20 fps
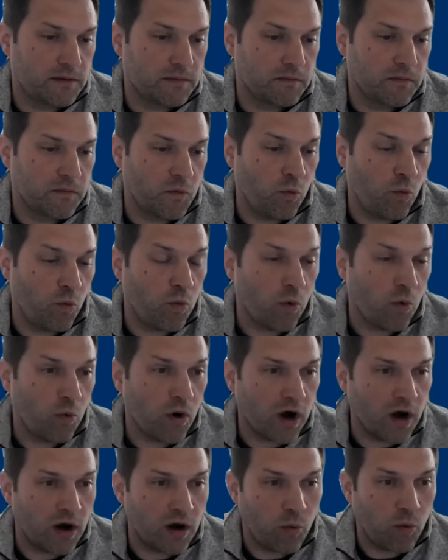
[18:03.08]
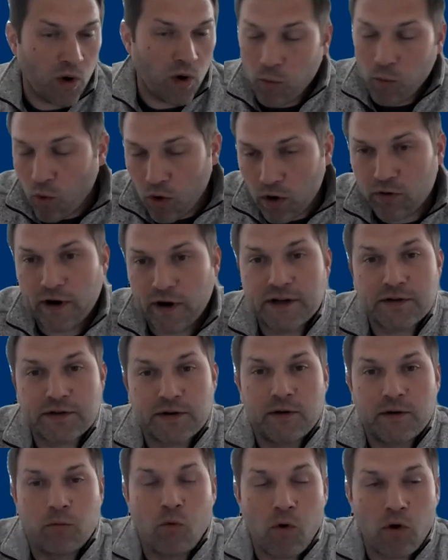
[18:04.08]

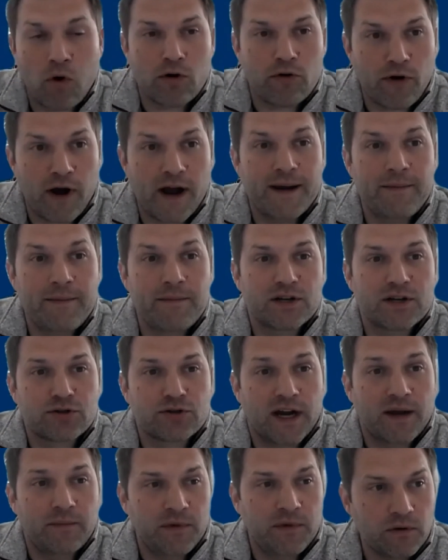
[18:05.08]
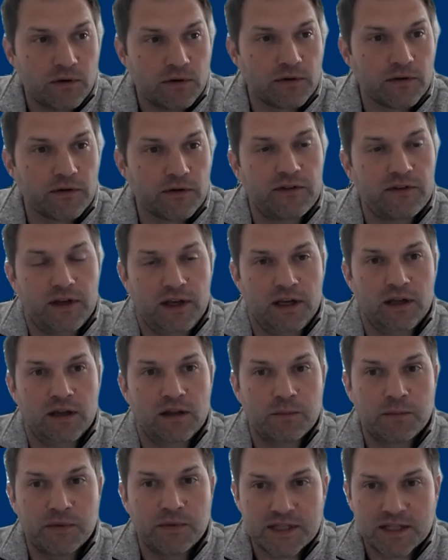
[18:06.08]
war crime tribunals in
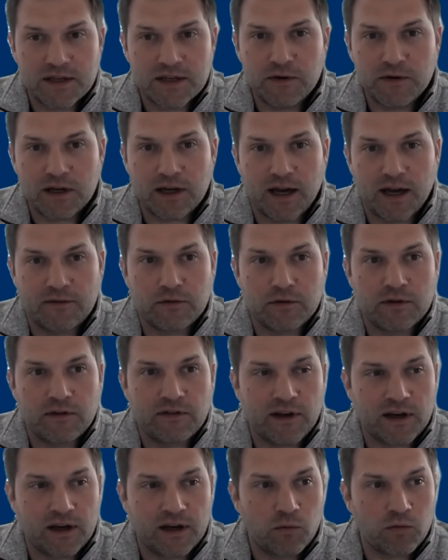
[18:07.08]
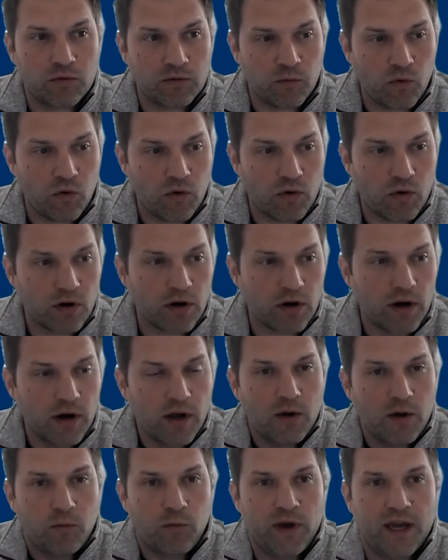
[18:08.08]
the Pacific after the Second World War.
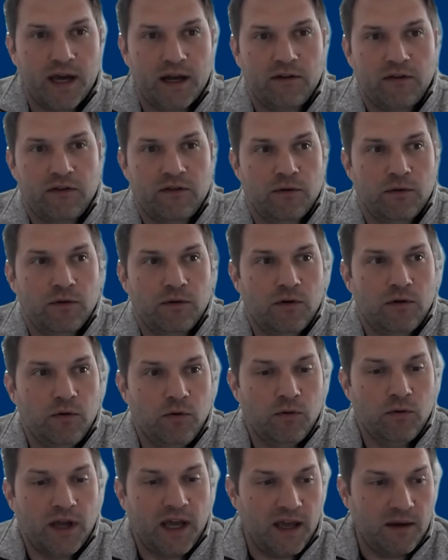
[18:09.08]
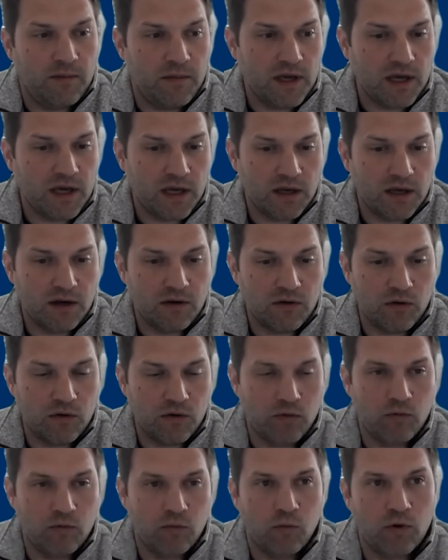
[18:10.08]
We had a student who came in
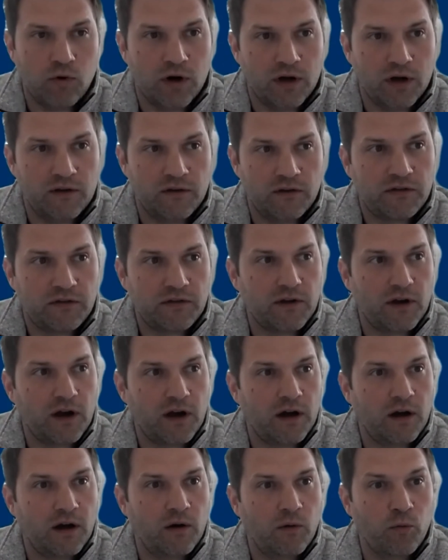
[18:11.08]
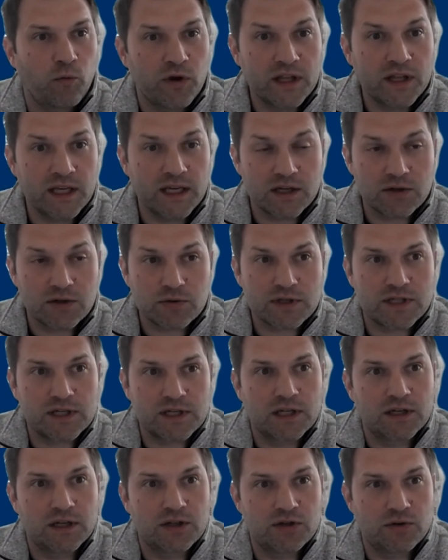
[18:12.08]
who was really interested
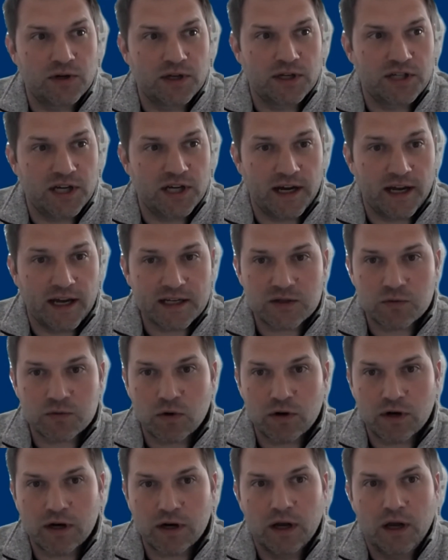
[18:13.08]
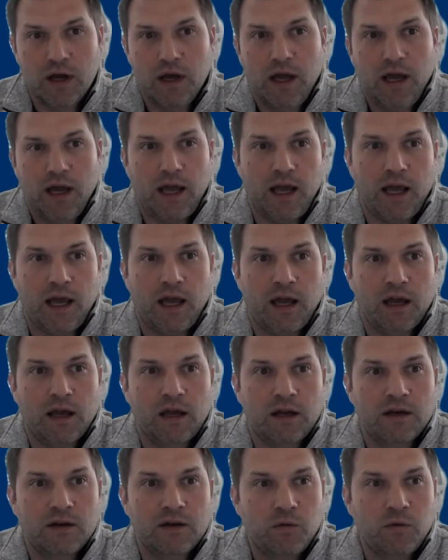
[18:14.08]
in doing GIS work,
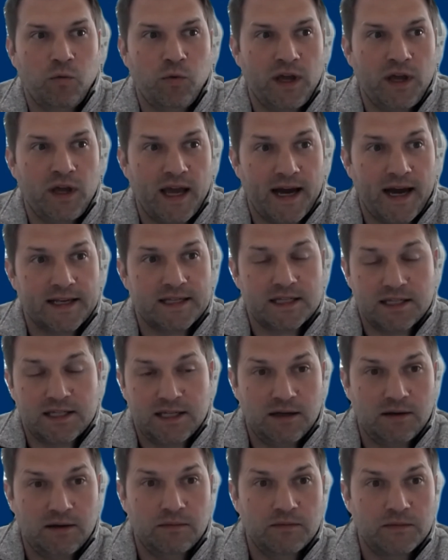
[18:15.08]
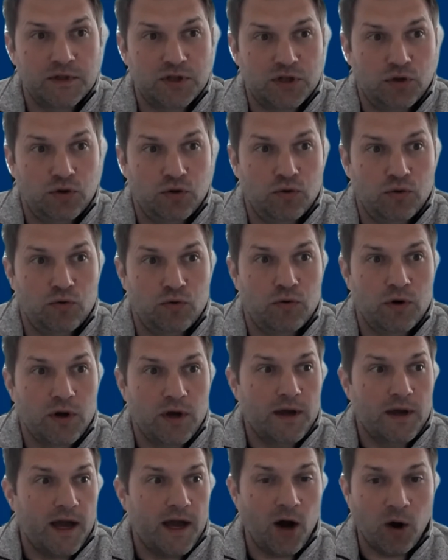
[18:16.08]
and we asked him to
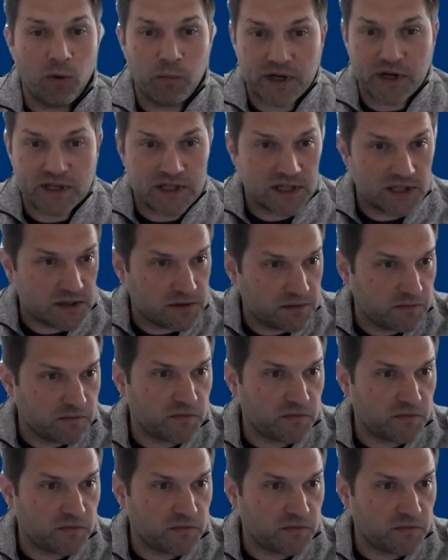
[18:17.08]
help us